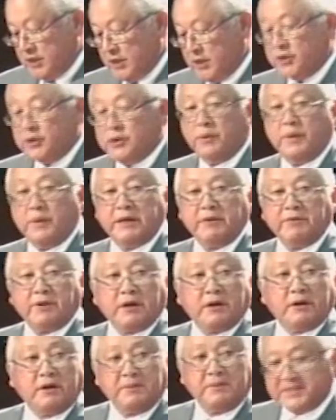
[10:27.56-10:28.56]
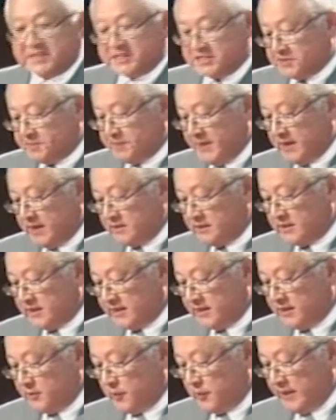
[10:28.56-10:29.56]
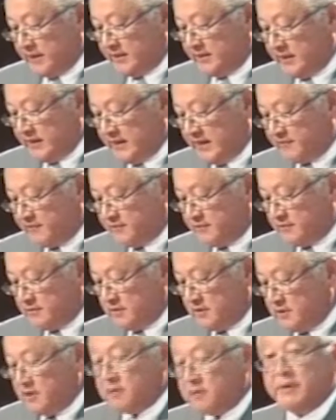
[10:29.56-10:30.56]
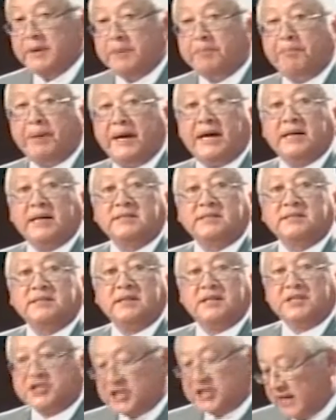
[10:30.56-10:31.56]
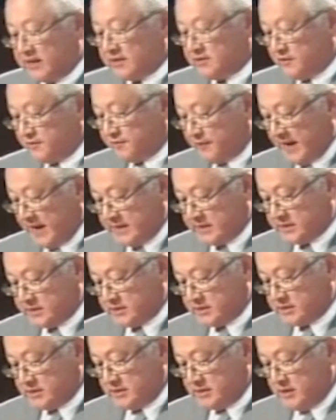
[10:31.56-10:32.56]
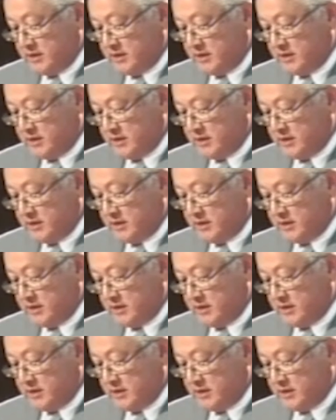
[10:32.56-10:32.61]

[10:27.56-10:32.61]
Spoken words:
You will recall, Mr. Speaker, that in 2011, we passed the Charter of Rights,